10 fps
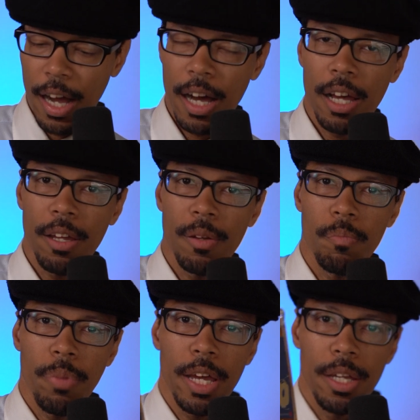I
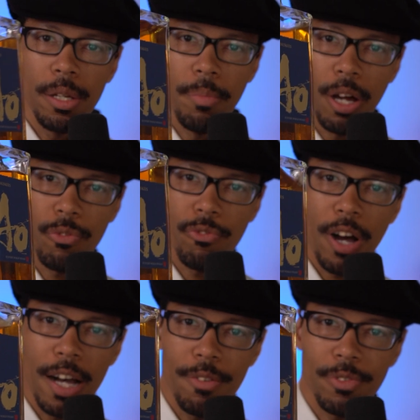paid about
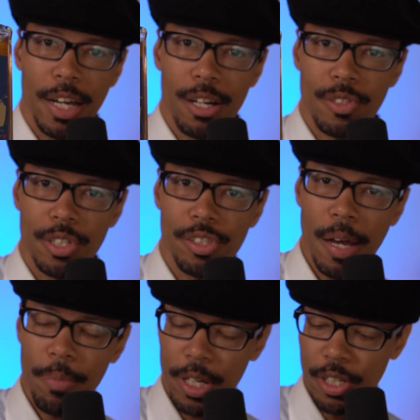5,000
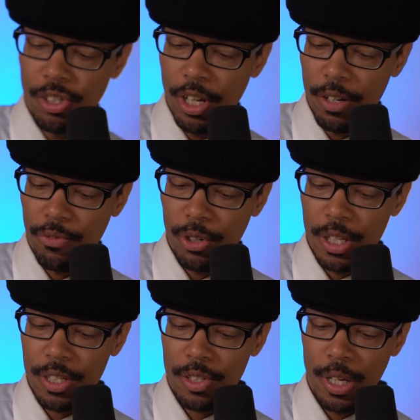Japanese yen for
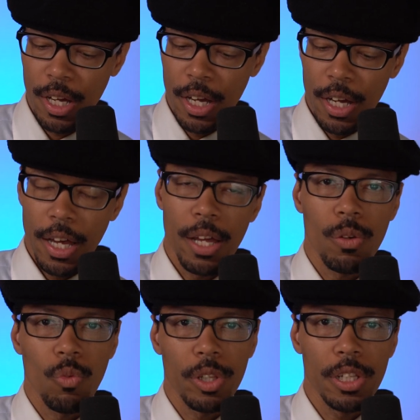this.
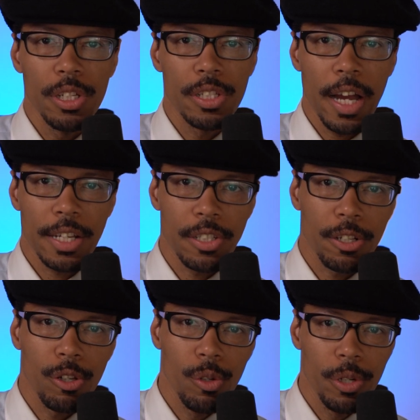And with the tax
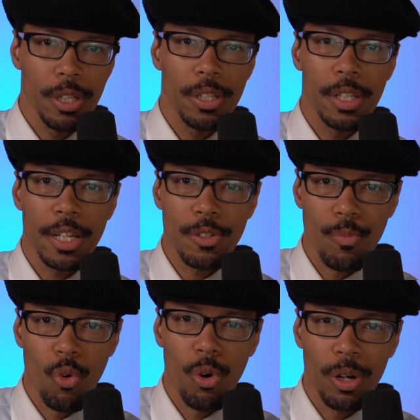included, that's
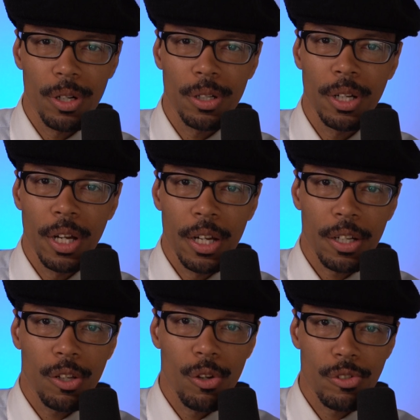more
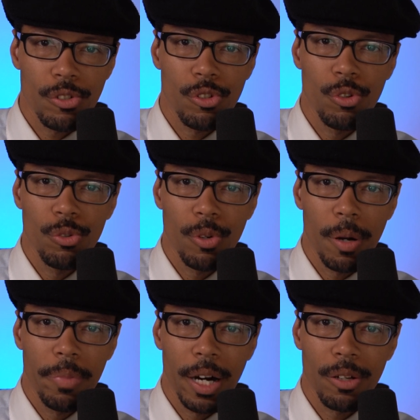closer to
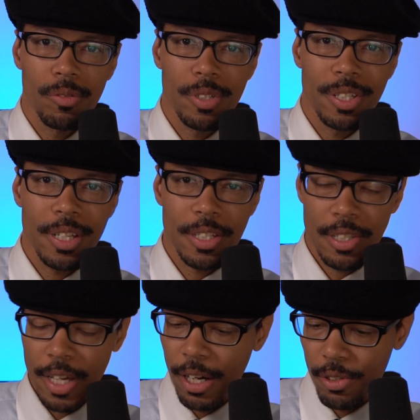about
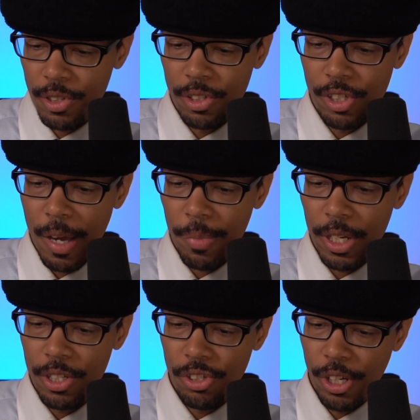6,000
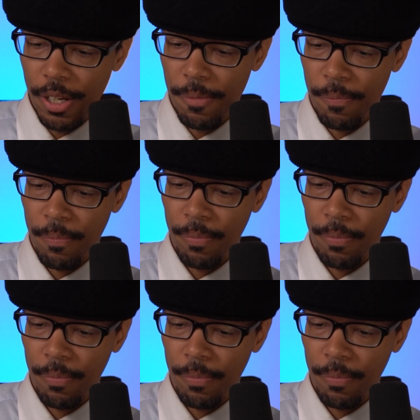Japanese yen.